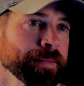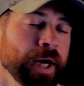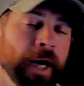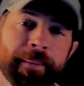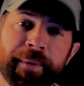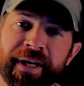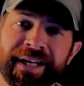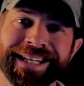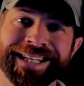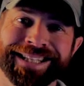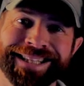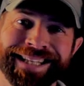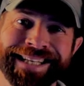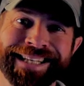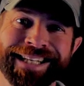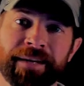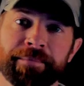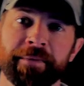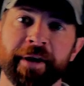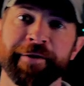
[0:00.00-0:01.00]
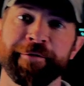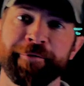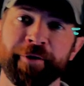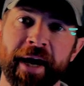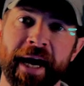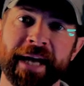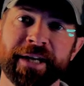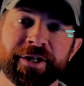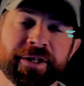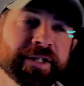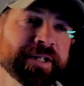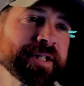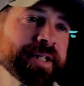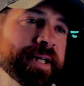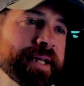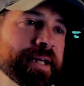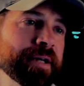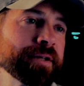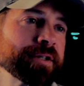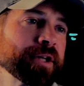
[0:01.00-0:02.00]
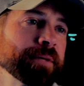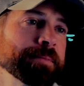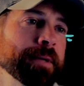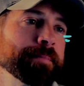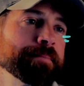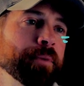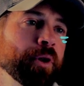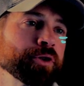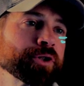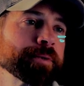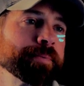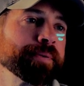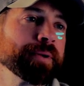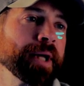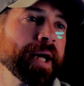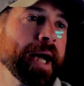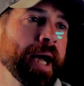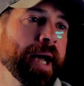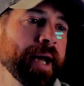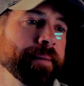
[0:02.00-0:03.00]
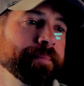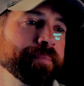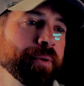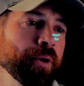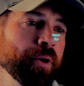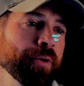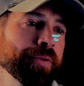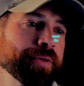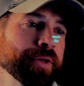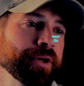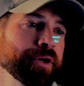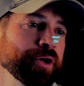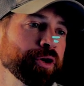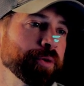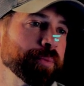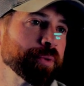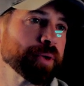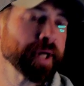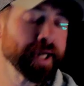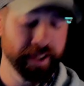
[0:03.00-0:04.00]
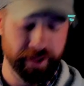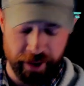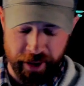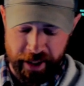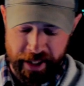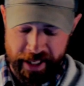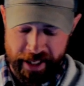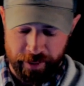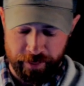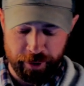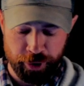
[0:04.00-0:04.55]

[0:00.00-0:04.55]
I'm going to clean up my fractions here to multiply both the numerator,